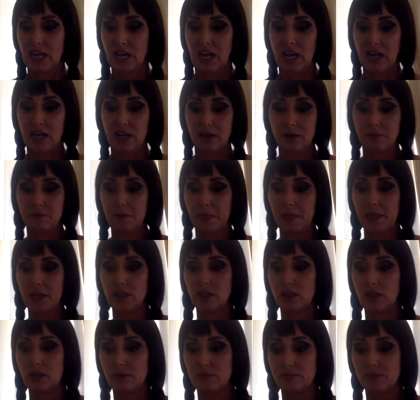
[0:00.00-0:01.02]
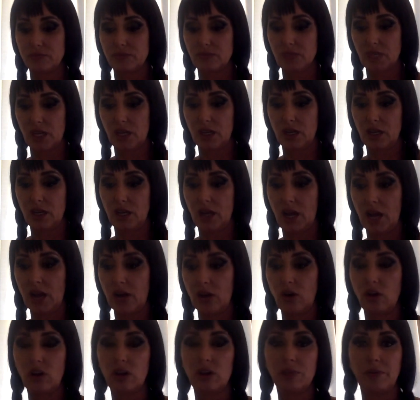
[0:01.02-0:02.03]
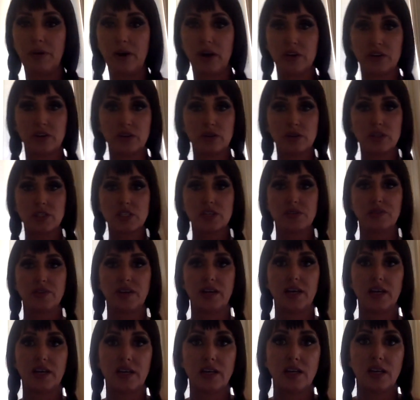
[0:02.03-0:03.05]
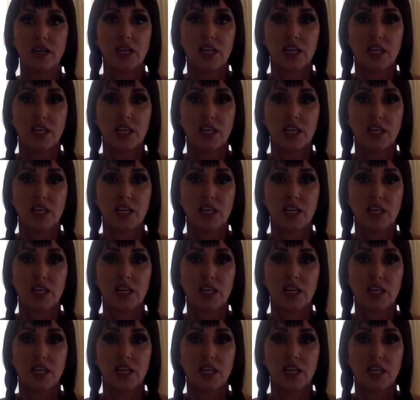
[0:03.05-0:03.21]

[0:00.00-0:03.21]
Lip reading: I call upon Lucifer